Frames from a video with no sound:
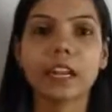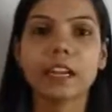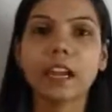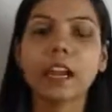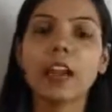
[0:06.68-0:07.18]

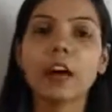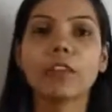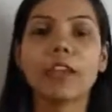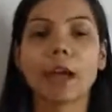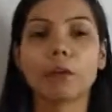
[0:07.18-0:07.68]
Till now
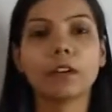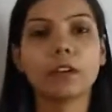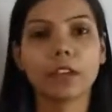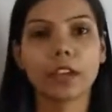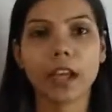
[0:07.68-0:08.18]
we have been
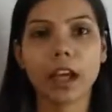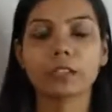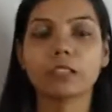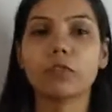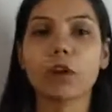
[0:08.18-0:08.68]
looking at
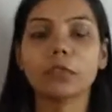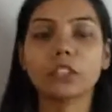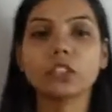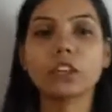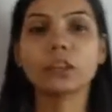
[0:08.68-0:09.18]
the
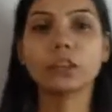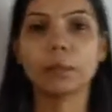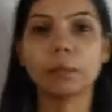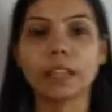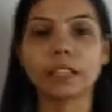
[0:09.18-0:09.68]
formation of
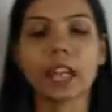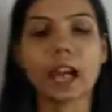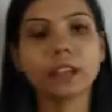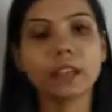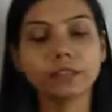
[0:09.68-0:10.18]
image
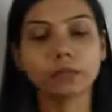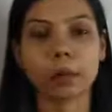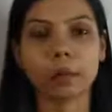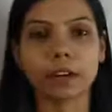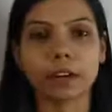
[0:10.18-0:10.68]
and its
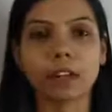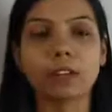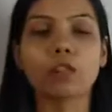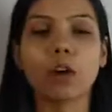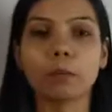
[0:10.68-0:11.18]
property
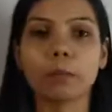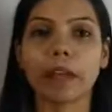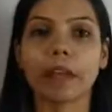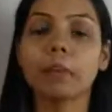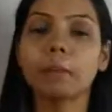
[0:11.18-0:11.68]
formed by
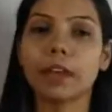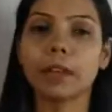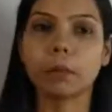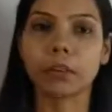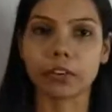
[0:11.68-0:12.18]
a
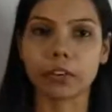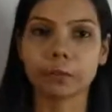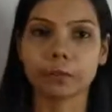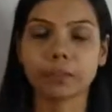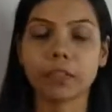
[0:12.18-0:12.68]
plane mirror.
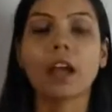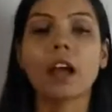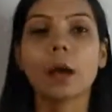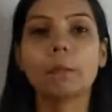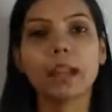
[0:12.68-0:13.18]

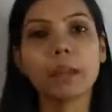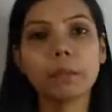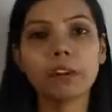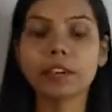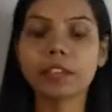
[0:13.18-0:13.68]
A plane
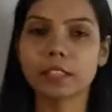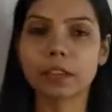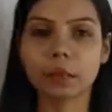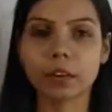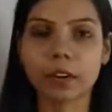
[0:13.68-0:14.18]
mirror is the
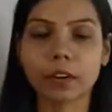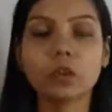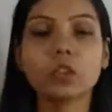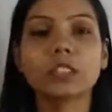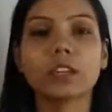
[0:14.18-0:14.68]
mirror
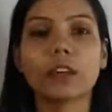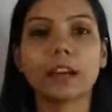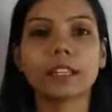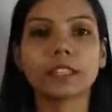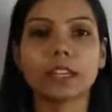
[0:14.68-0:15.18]
whose
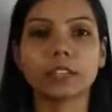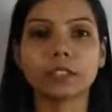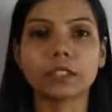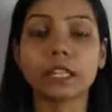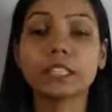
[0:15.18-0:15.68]
reflecting
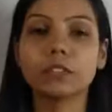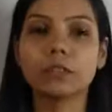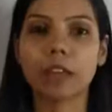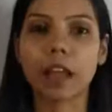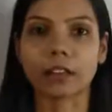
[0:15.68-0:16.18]
surface is
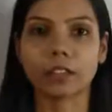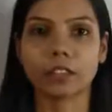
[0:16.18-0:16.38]
flat.